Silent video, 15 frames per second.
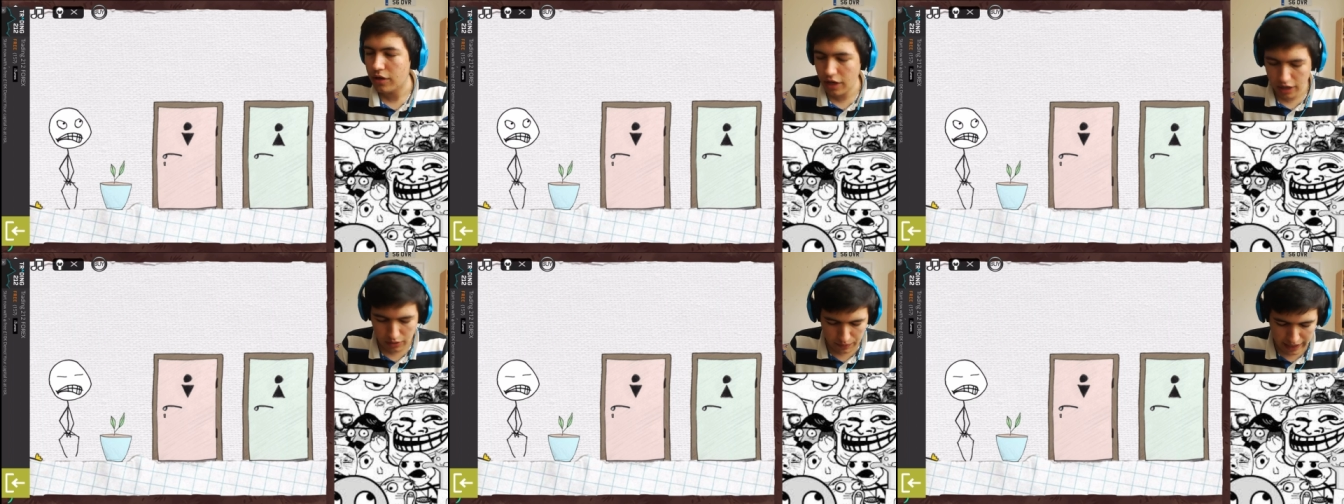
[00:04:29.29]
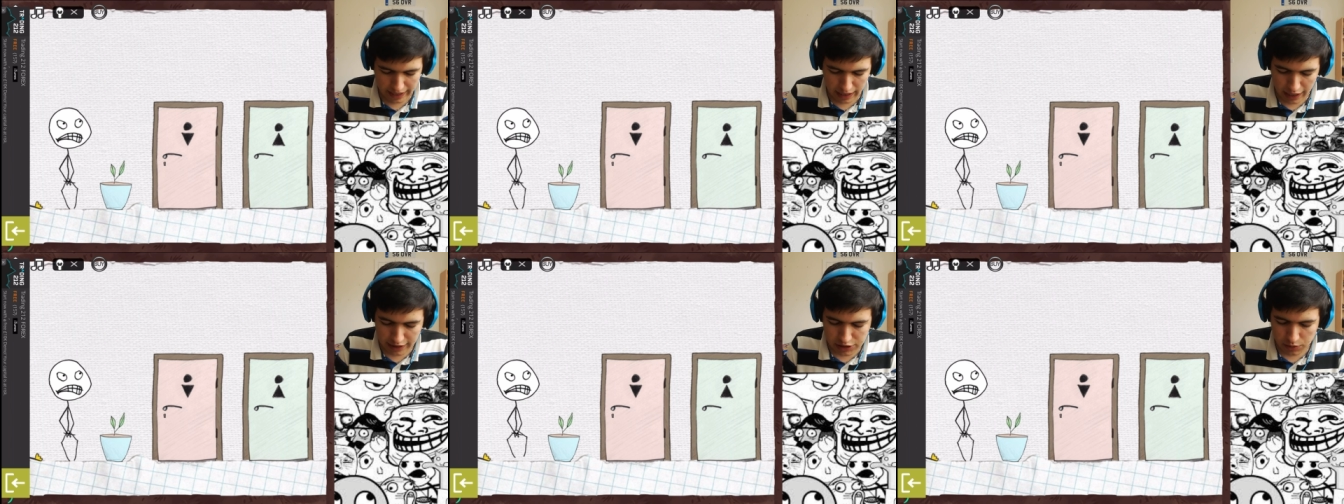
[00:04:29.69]
No,
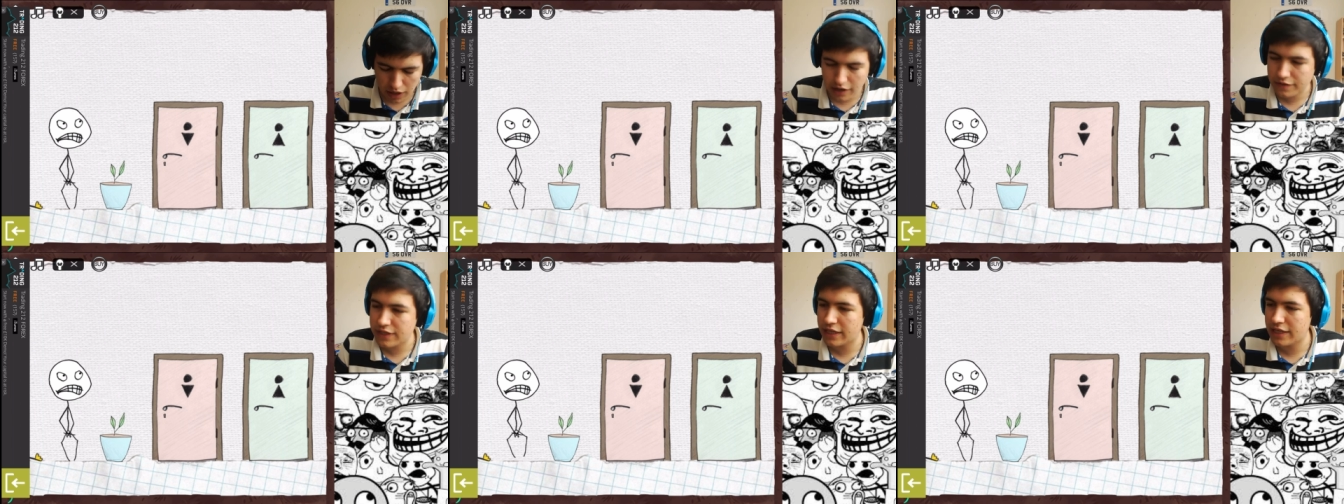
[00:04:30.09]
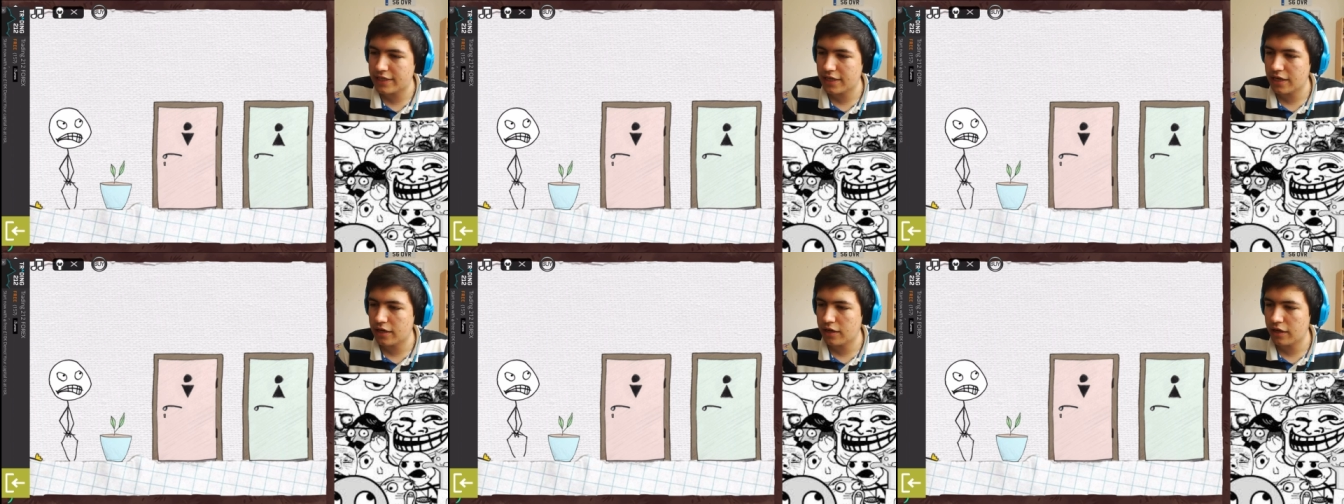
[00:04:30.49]
wait, I swear I've seen
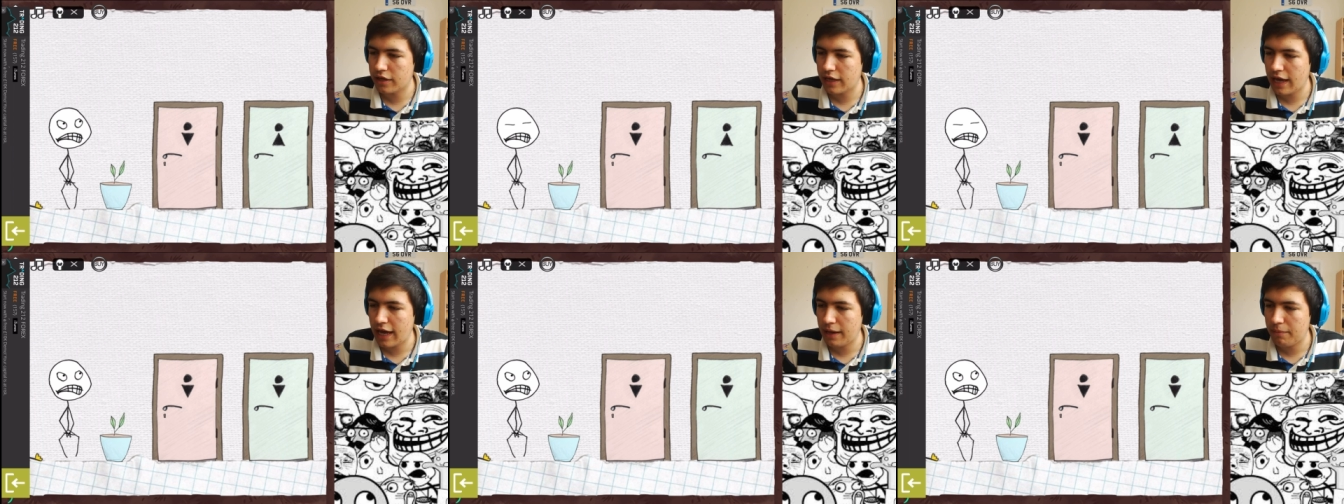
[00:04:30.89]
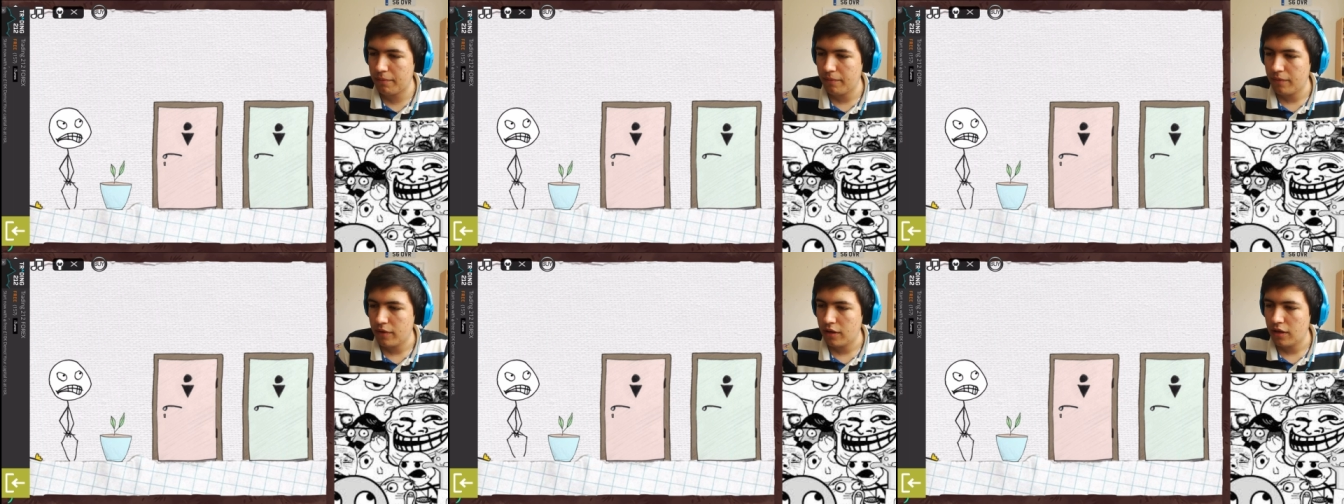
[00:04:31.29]
this in another
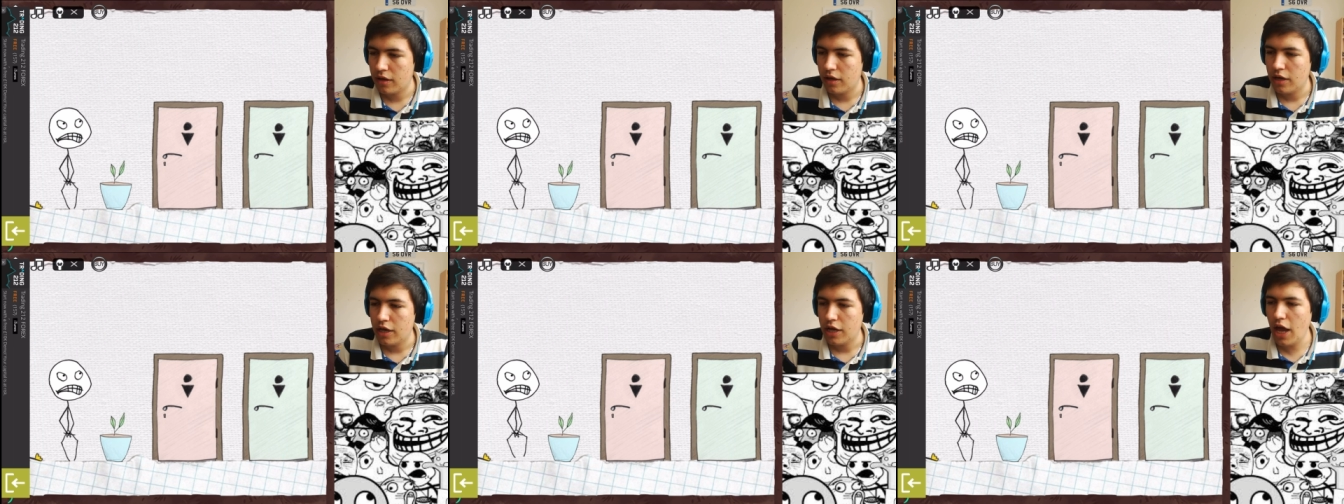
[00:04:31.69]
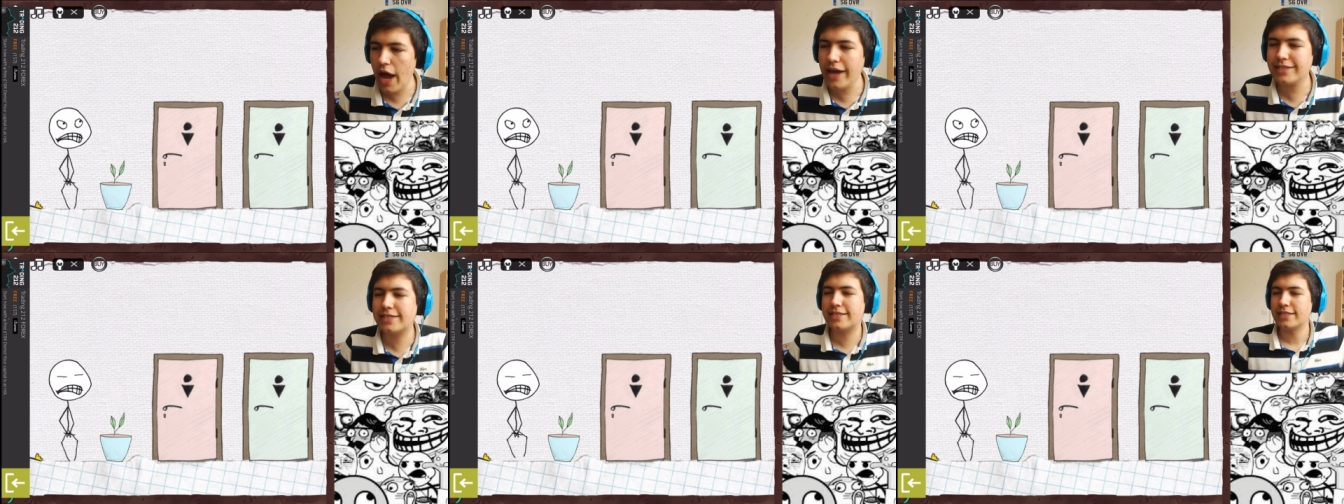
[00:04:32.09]
game.
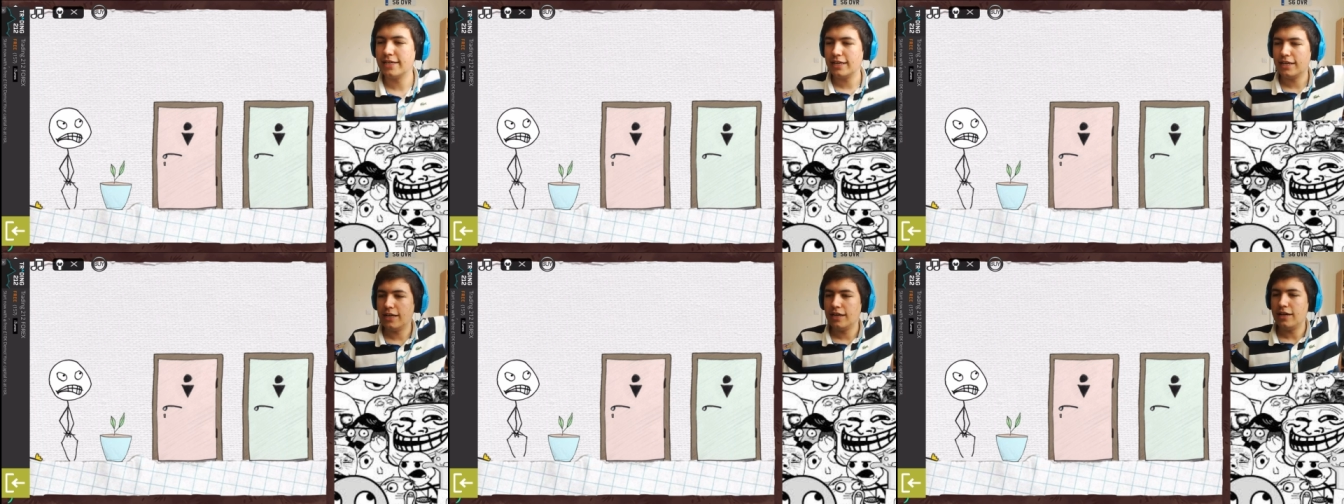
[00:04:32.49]
Yes!